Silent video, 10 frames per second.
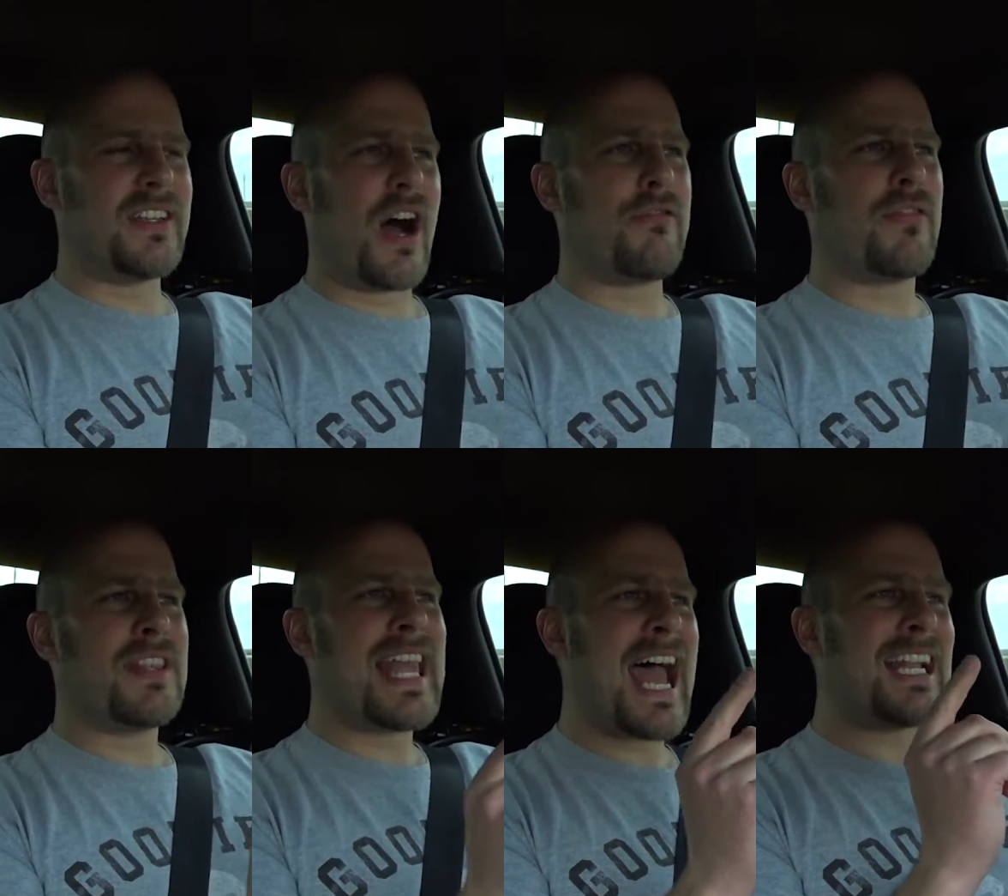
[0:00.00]
enough,
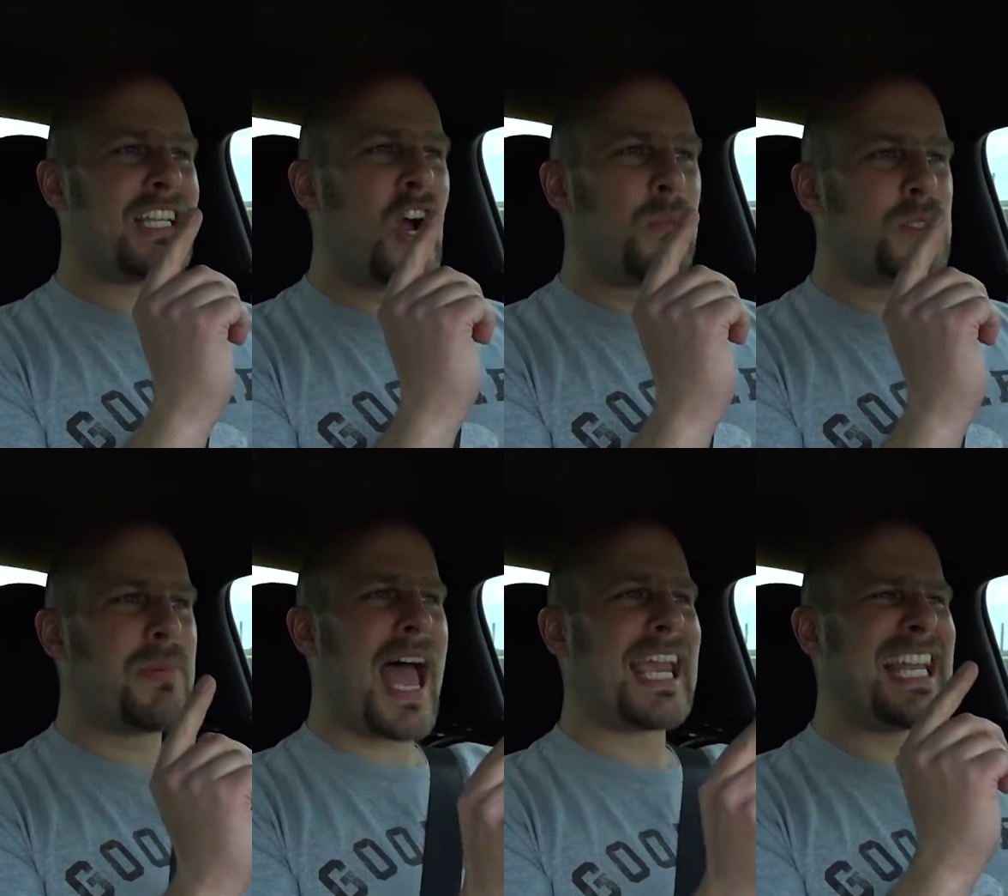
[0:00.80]
that comes
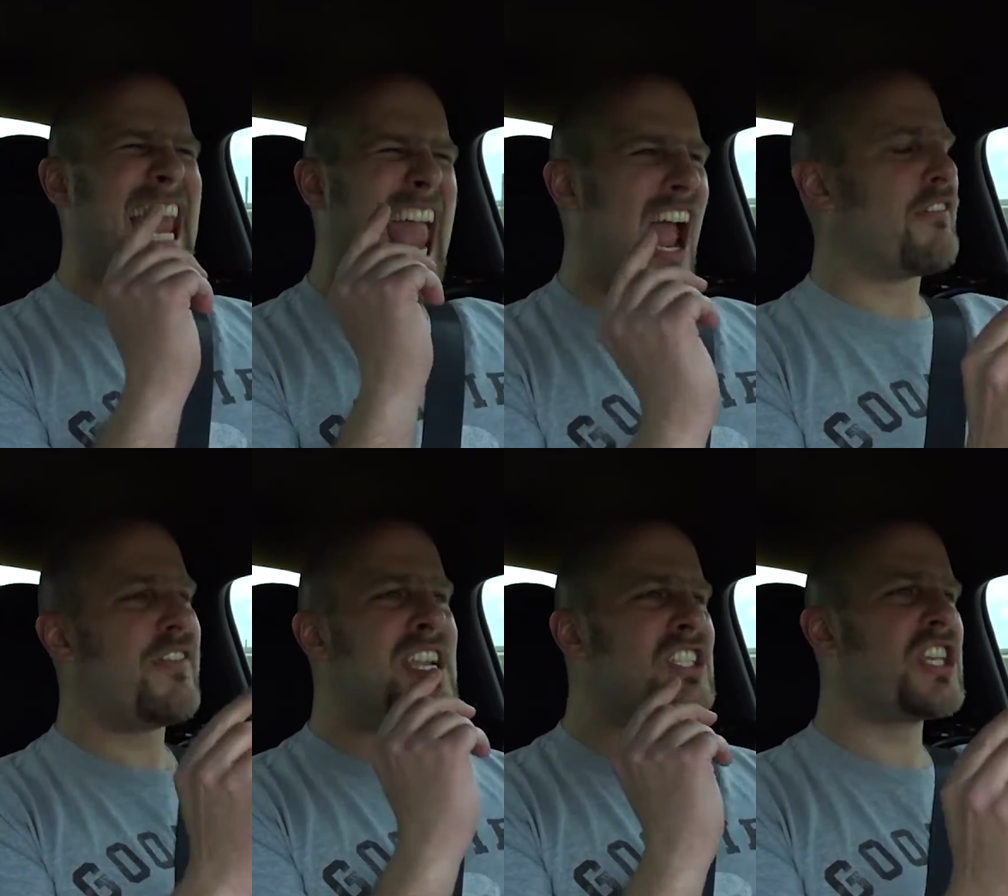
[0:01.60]
back in
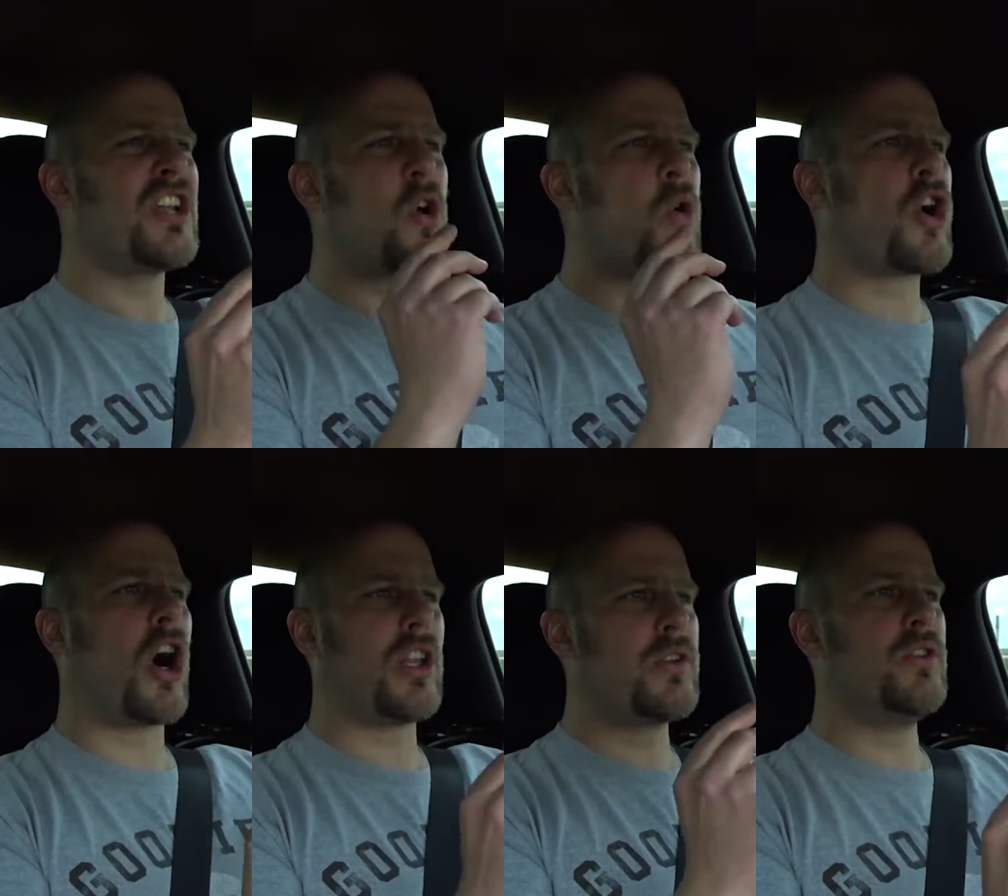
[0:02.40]
every single
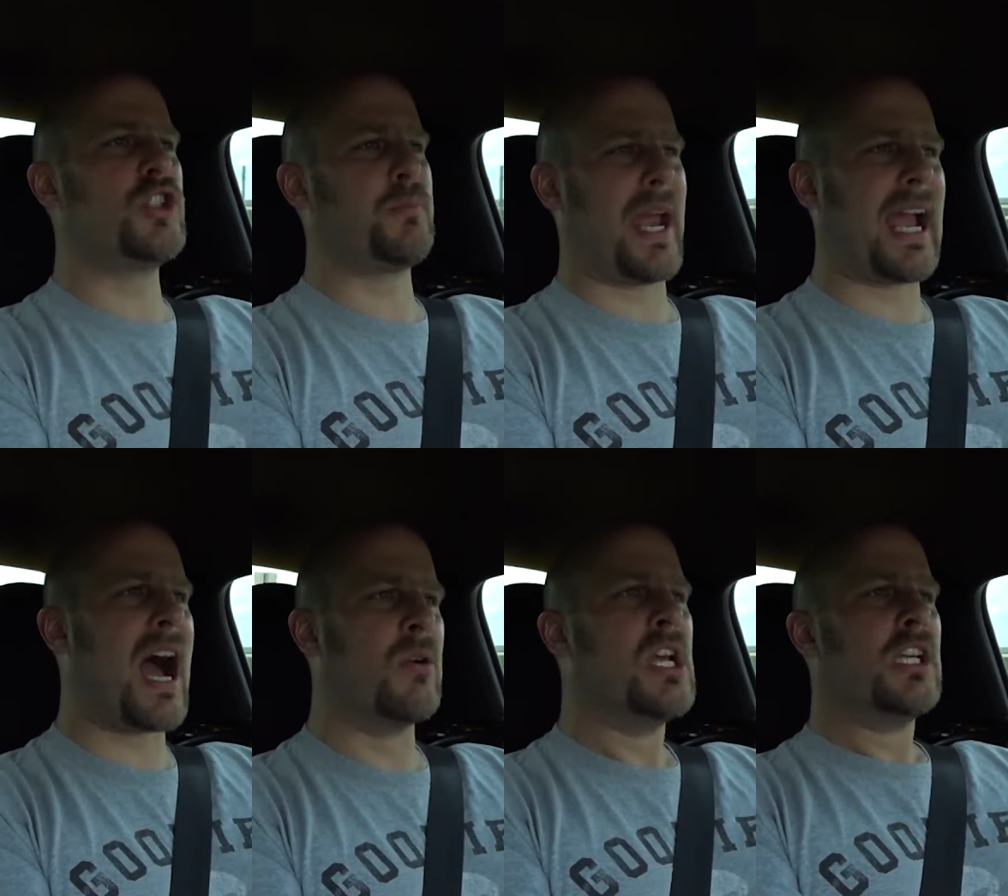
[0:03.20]
color you spec out.